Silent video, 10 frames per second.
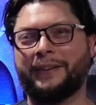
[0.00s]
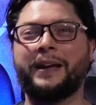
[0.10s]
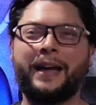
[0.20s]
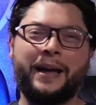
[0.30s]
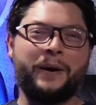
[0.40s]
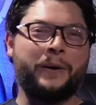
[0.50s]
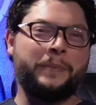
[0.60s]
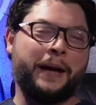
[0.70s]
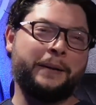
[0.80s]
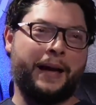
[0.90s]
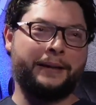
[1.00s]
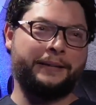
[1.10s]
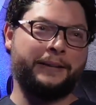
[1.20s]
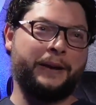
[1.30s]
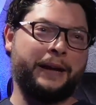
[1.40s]
I hope
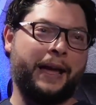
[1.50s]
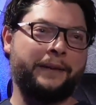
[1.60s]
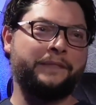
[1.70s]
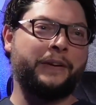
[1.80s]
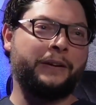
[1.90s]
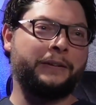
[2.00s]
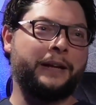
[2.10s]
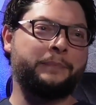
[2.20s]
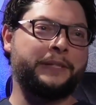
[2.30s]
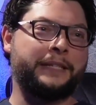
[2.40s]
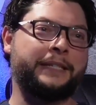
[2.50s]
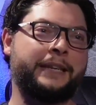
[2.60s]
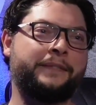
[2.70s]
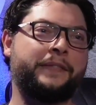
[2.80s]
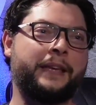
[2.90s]
I hadn't followed up to see
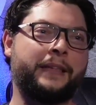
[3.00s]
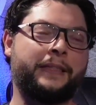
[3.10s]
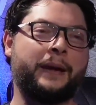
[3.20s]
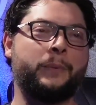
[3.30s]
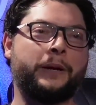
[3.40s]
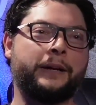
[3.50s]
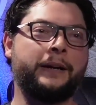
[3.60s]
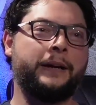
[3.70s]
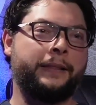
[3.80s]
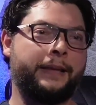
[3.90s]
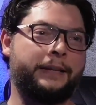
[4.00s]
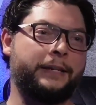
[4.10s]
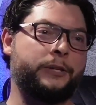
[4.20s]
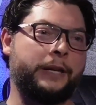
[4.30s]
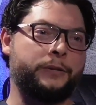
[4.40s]
if they did
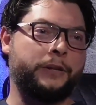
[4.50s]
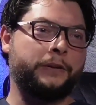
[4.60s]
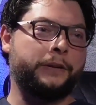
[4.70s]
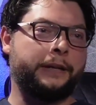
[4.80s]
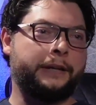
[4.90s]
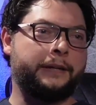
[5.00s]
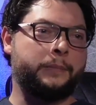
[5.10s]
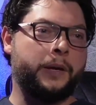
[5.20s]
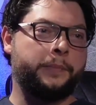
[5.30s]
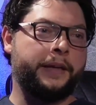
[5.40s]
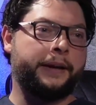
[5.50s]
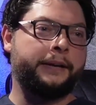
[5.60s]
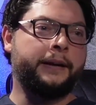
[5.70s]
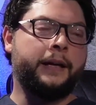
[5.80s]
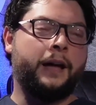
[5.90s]
change their curriculum up there.
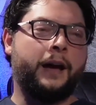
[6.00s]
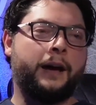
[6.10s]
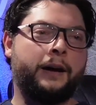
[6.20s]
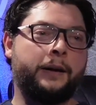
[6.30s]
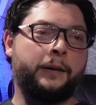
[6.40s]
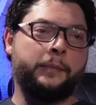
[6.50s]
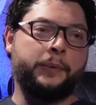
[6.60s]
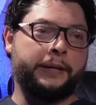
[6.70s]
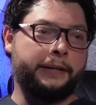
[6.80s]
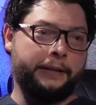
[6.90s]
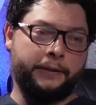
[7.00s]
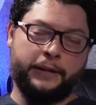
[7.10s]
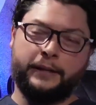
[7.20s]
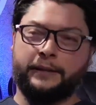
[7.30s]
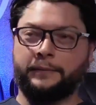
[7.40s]
But
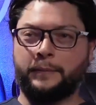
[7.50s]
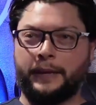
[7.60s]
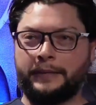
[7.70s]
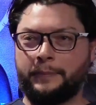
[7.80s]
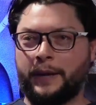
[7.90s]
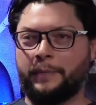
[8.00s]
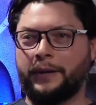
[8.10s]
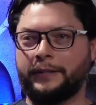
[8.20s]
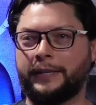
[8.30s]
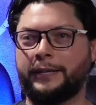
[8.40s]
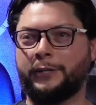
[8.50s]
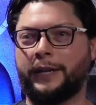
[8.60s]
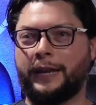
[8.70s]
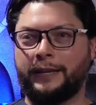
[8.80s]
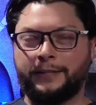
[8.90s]
I did my part to
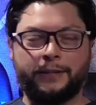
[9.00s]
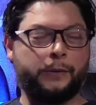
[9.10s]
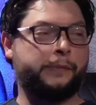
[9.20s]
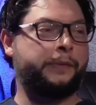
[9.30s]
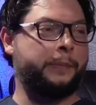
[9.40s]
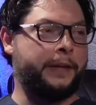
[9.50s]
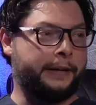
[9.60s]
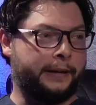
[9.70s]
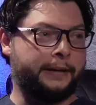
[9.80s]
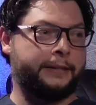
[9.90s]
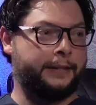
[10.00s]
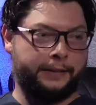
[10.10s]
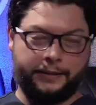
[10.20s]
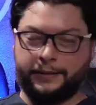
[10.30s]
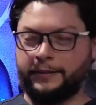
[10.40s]
educate. So from that on,
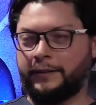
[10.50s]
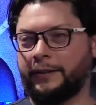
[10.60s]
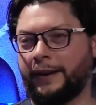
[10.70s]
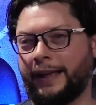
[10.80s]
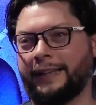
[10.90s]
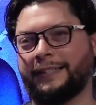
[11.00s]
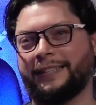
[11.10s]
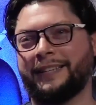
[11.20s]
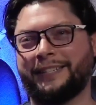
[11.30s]
it's in my hands.